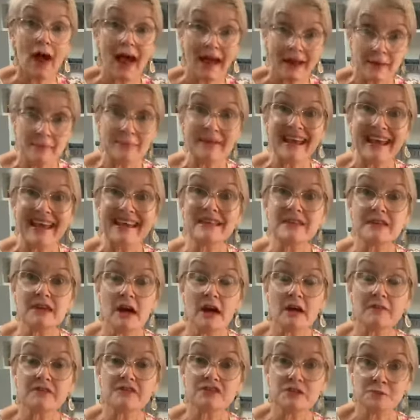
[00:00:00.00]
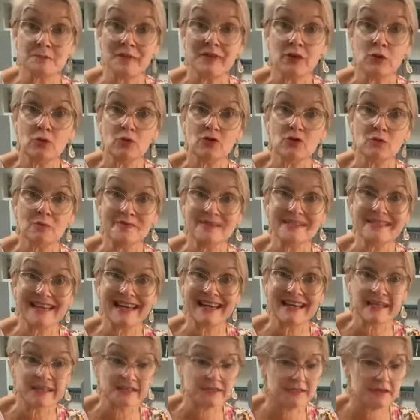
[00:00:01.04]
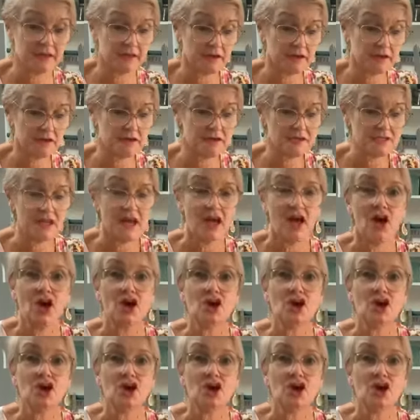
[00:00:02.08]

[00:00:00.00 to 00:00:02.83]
and a blade cover to peel your potatoes,